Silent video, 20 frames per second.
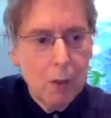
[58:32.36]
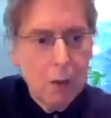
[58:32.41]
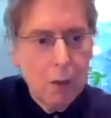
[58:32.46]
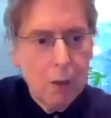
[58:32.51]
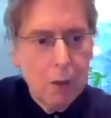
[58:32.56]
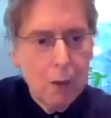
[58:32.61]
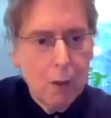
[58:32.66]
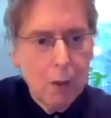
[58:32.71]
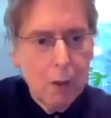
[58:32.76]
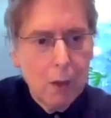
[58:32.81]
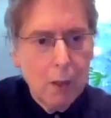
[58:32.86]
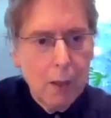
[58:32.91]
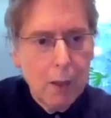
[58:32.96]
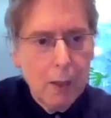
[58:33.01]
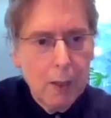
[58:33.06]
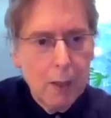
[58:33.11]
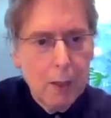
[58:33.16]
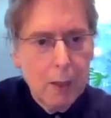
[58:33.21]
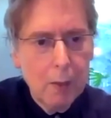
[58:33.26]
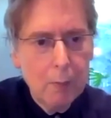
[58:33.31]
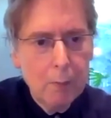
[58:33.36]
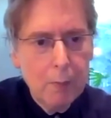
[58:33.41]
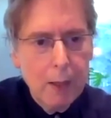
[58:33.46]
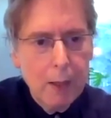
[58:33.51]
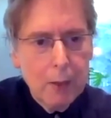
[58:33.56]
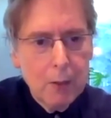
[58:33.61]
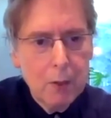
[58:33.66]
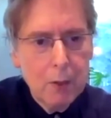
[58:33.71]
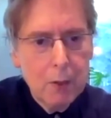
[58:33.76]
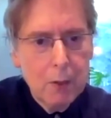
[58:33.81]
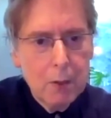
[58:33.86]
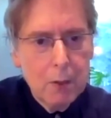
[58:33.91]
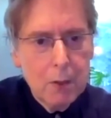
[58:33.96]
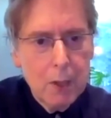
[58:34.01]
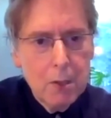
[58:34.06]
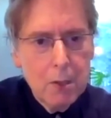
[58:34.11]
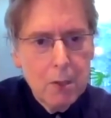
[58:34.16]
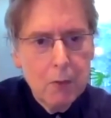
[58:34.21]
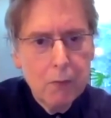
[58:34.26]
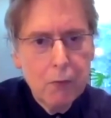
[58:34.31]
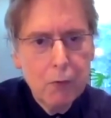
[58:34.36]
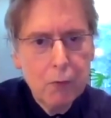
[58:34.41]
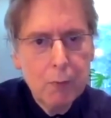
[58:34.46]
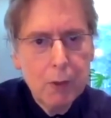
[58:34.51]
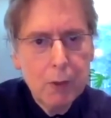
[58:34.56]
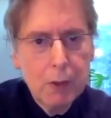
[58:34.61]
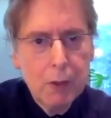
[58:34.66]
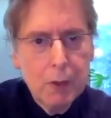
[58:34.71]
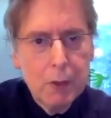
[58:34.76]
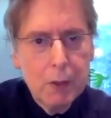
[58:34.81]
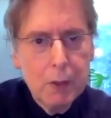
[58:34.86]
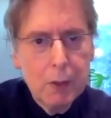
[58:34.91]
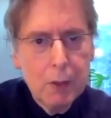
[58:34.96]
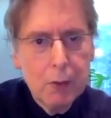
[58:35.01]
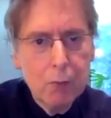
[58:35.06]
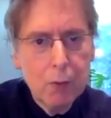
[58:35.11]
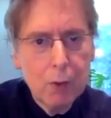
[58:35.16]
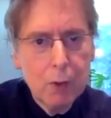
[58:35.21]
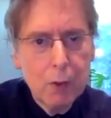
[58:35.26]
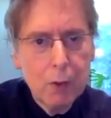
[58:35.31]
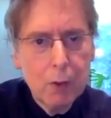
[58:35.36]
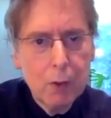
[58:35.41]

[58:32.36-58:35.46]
I come back to the sense of humility that one